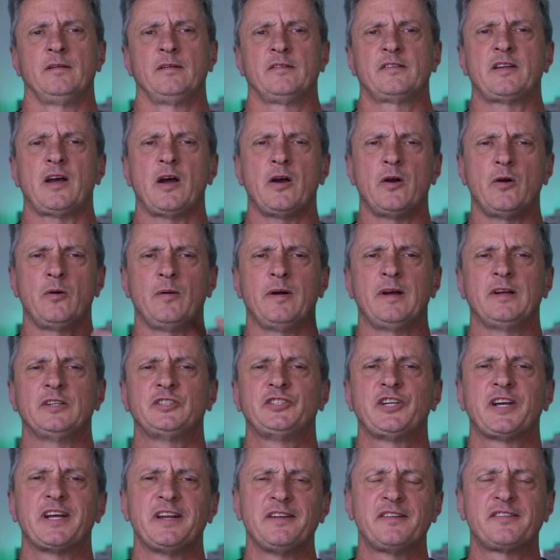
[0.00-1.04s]
So as
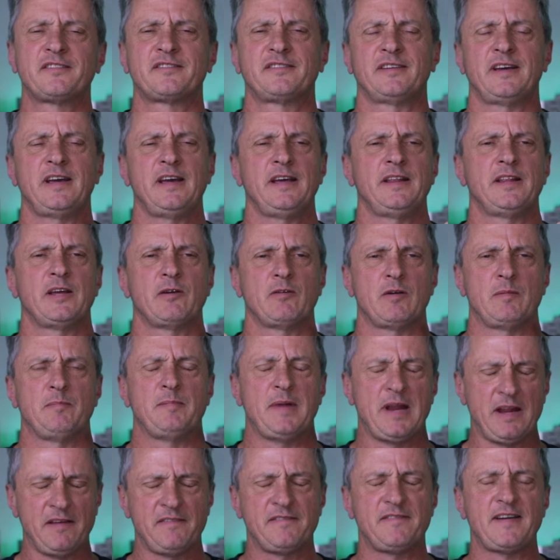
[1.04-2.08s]
you can see, there are
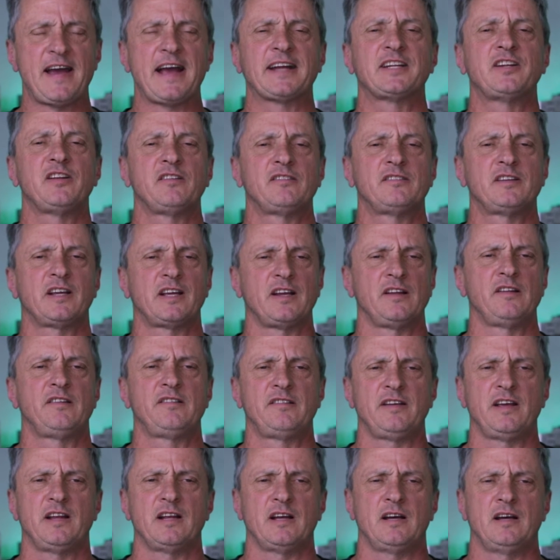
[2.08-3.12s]
many factors to
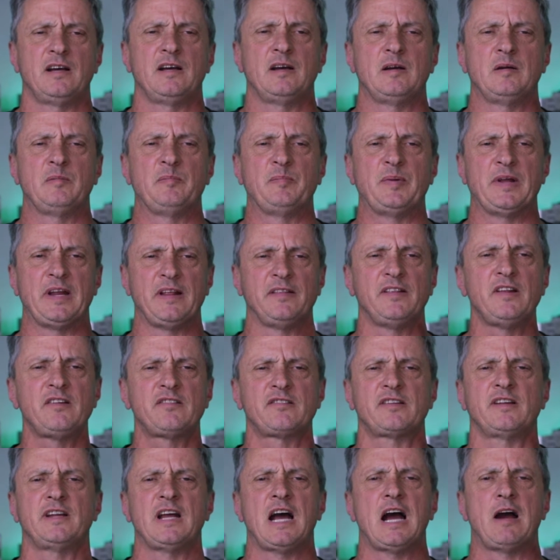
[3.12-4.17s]
consider, but in this
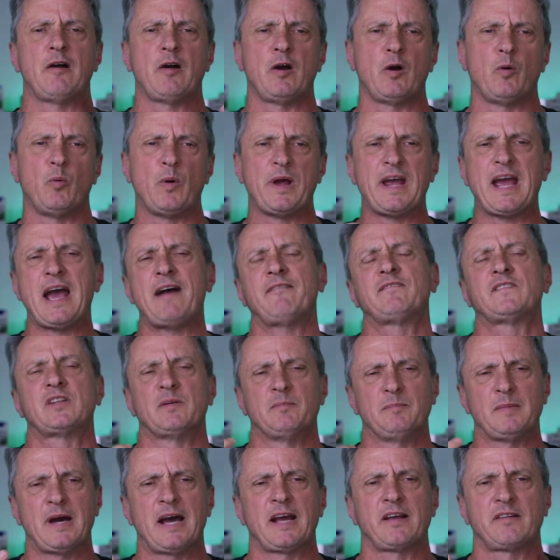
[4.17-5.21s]
scenario, we have to
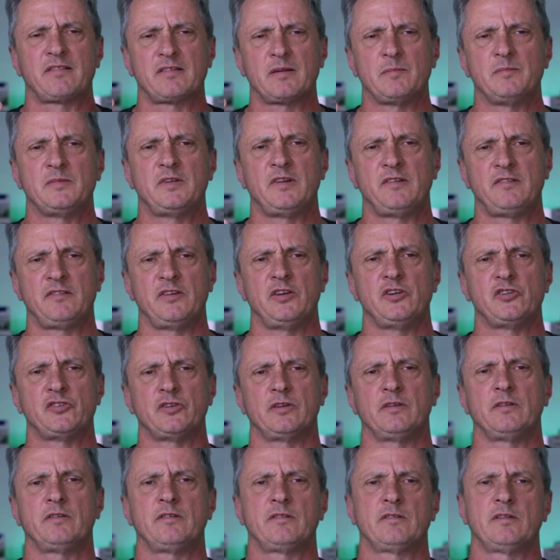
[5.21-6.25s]
make some
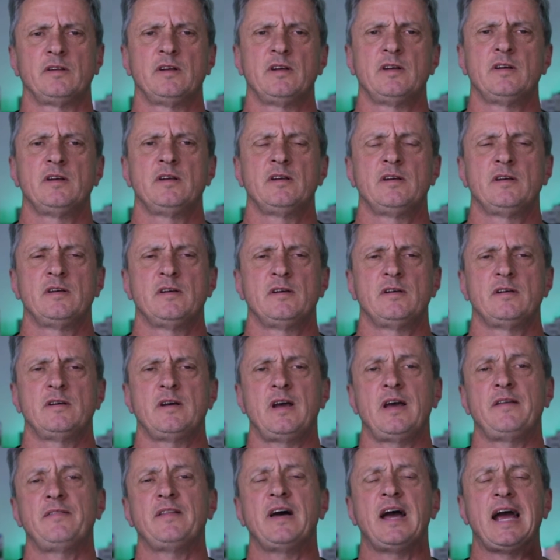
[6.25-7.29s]
decisions,
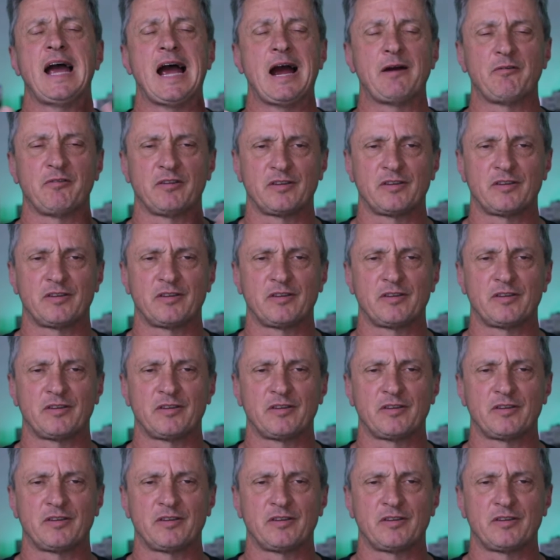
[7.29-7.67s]
and they are